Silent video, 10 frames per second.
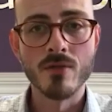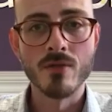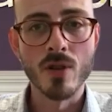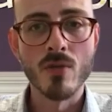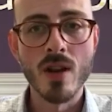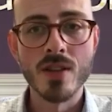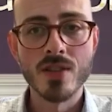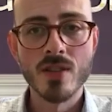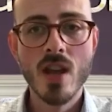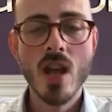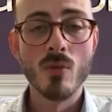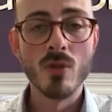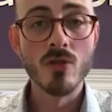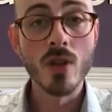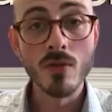of a request
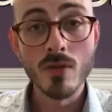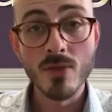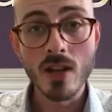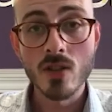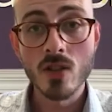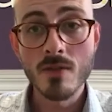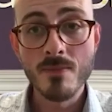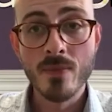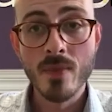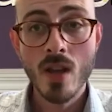which you don't object to.